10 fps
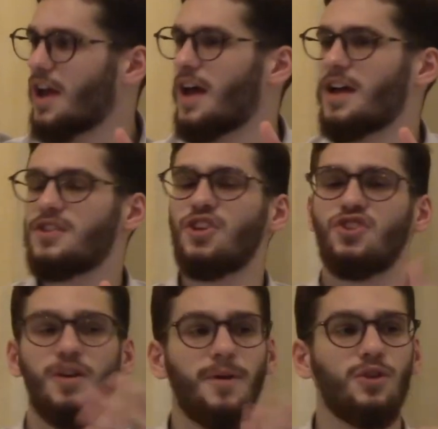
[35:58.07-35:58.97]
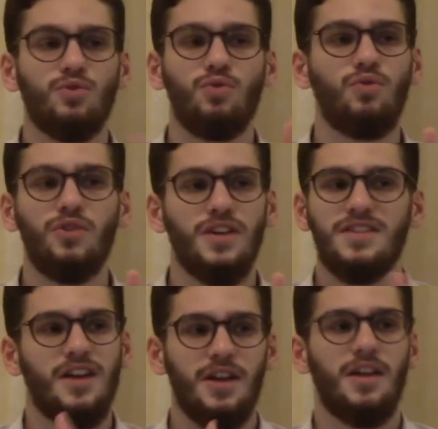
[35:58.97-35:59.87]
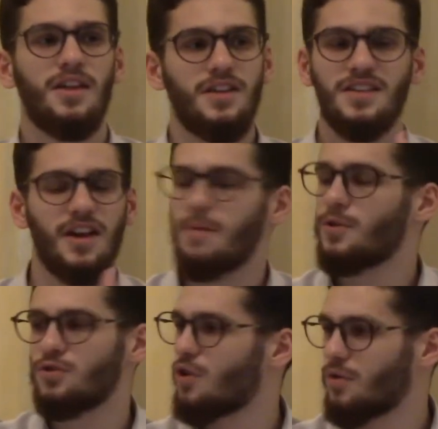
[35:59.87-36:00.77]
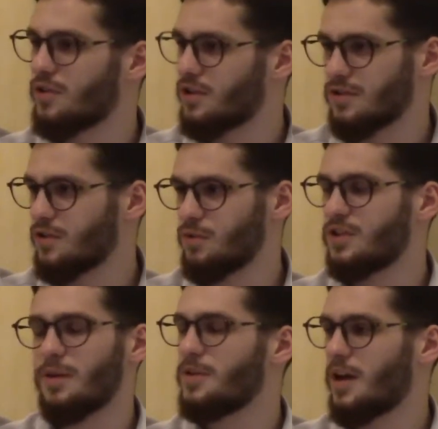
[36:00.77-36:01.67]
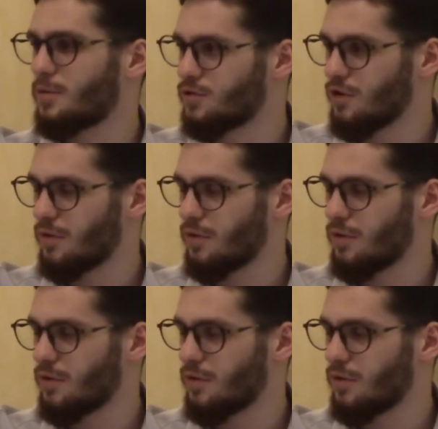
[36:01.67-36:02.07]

and Jabal al-Tur, he's not able to go there. He would not be able to go